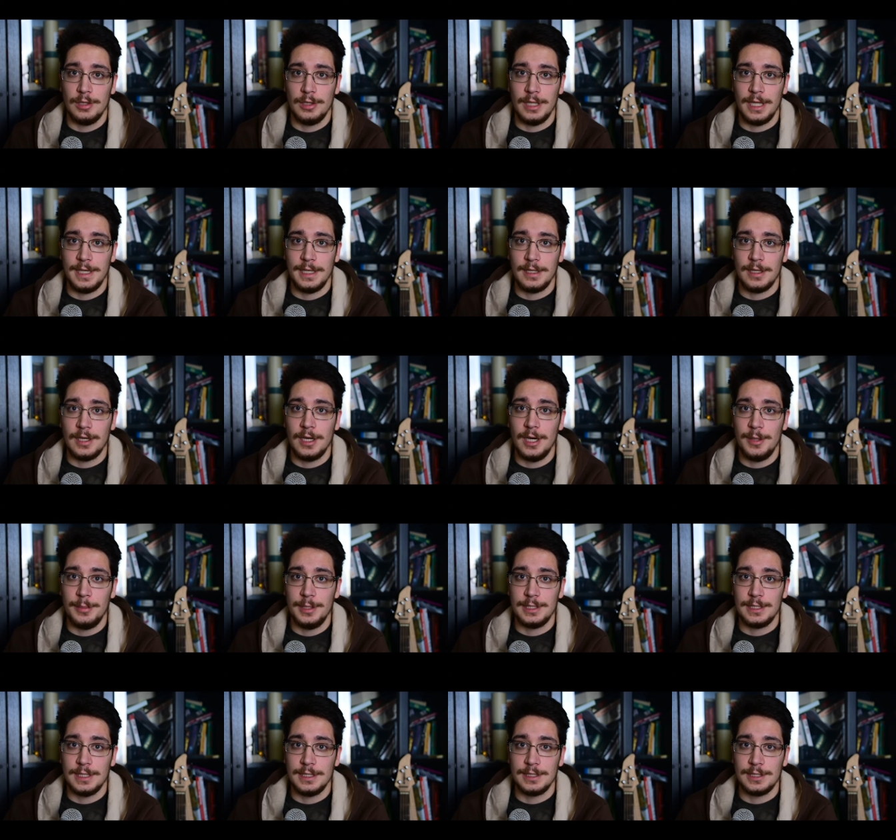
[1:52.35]
like,
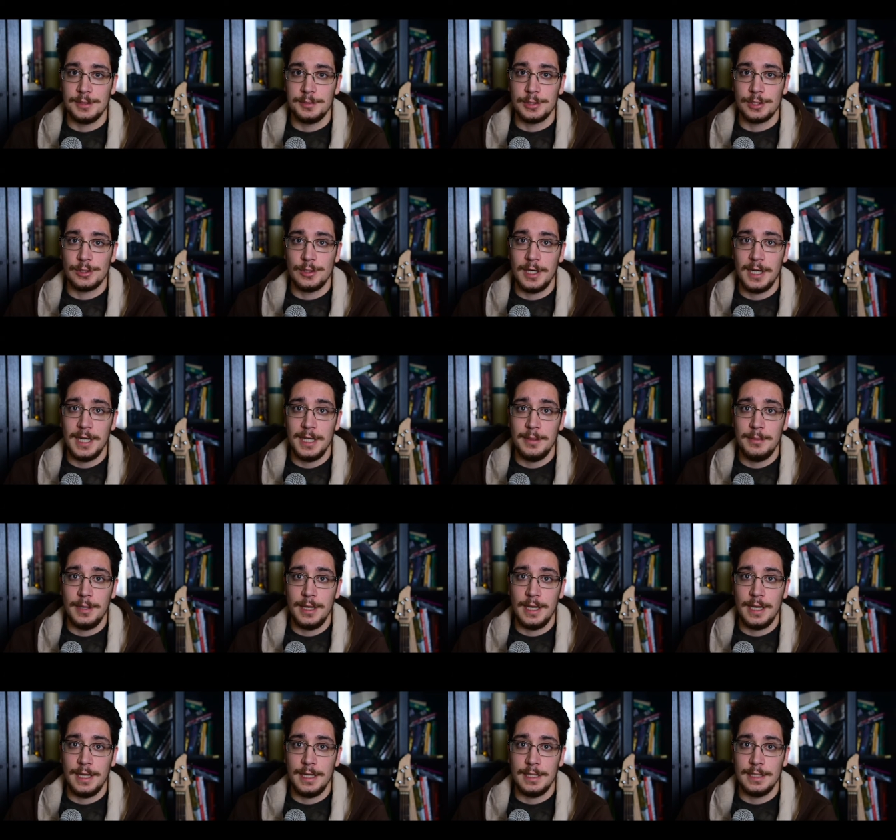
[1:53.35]
comment, and subscribe,
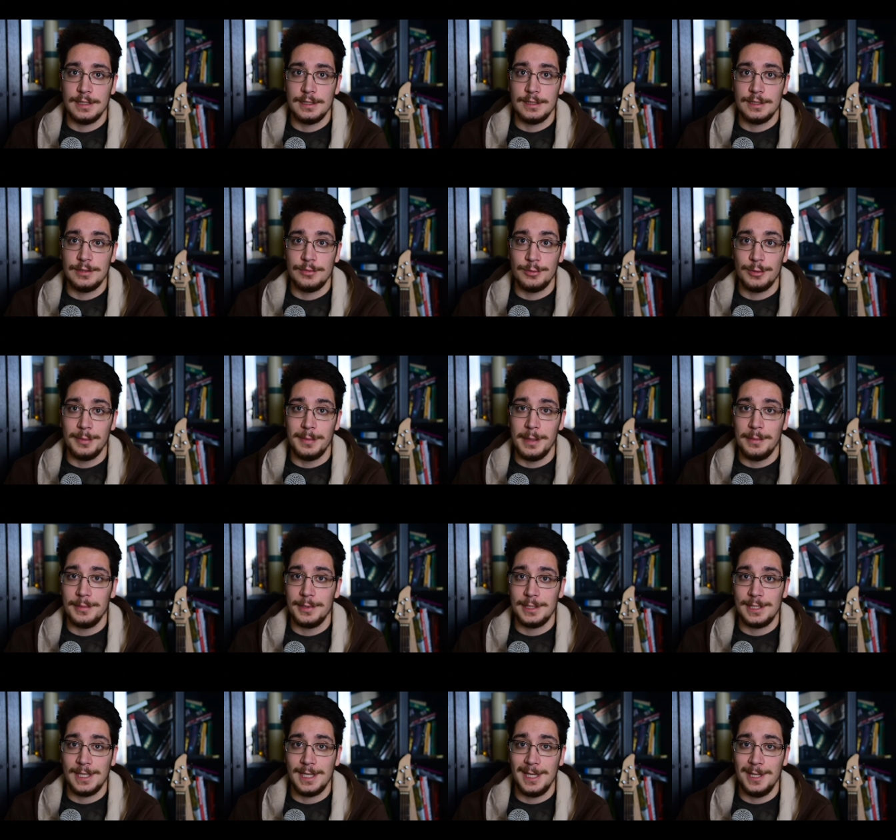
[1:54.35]
and remember
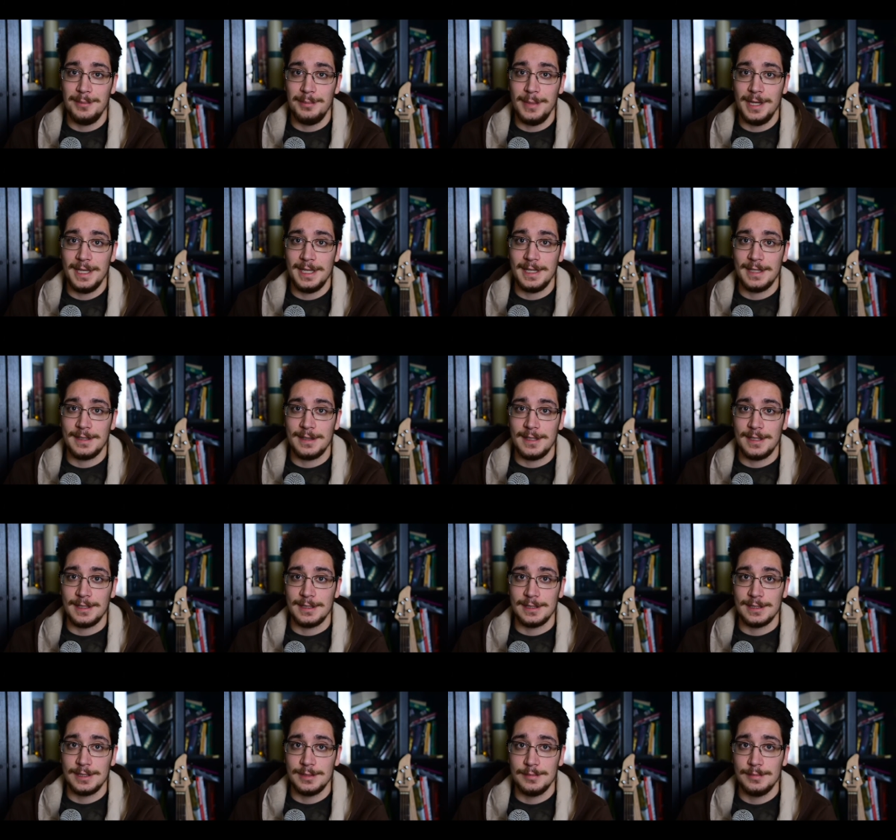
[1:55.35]
to keep making
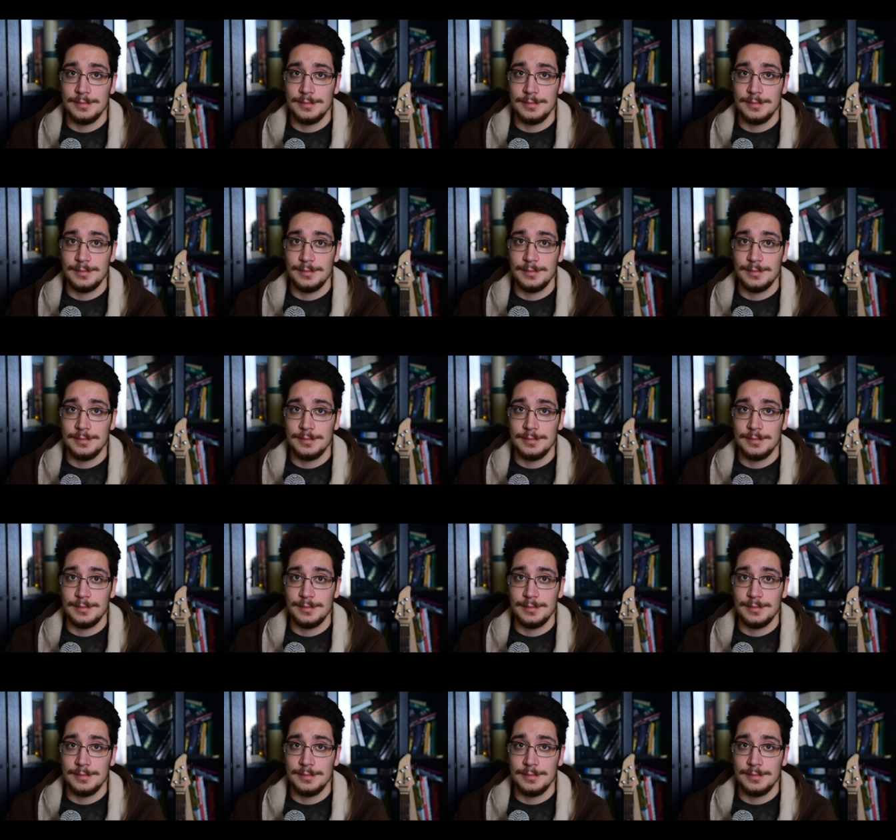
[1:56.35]
things.